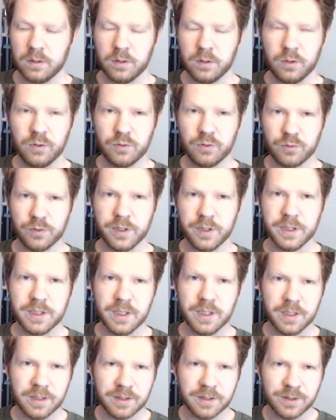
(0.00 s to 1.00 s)

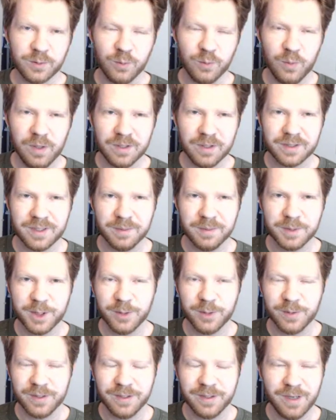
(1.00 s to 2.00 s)
Greetings, welcome
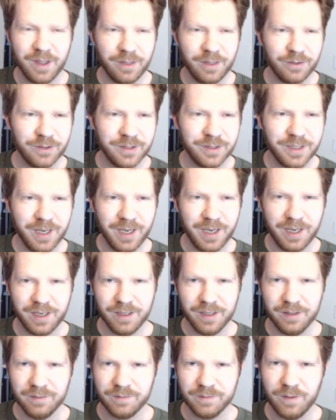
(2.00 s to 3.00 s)
to another day
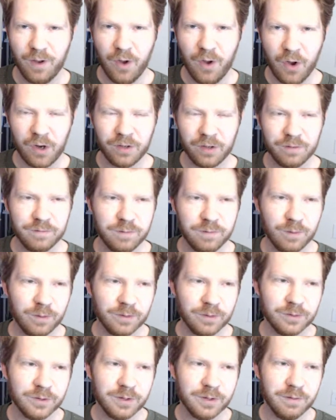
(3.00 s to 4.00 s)
of
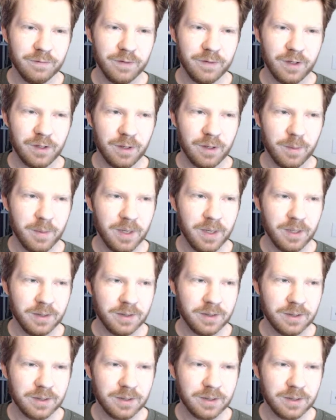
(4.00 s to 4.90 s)
Autoforge development.